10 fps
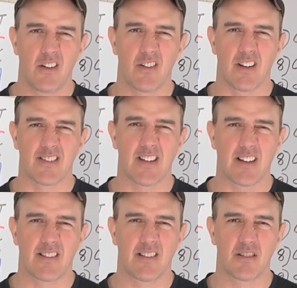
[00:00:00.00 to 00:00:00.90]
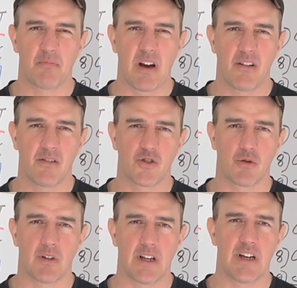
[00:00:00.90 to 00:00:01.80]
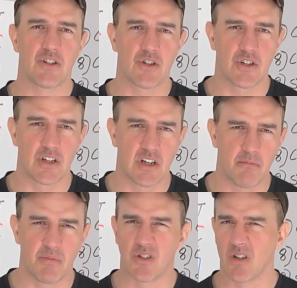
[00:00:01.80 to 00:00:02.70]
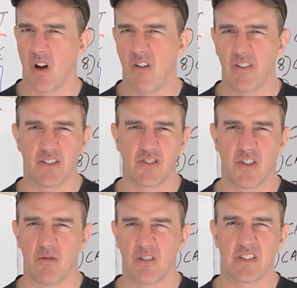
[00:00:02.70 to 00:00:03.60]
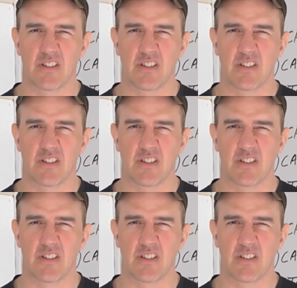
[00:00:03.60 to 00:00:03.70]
You're in a sexless marriage or relationship, but you're always doing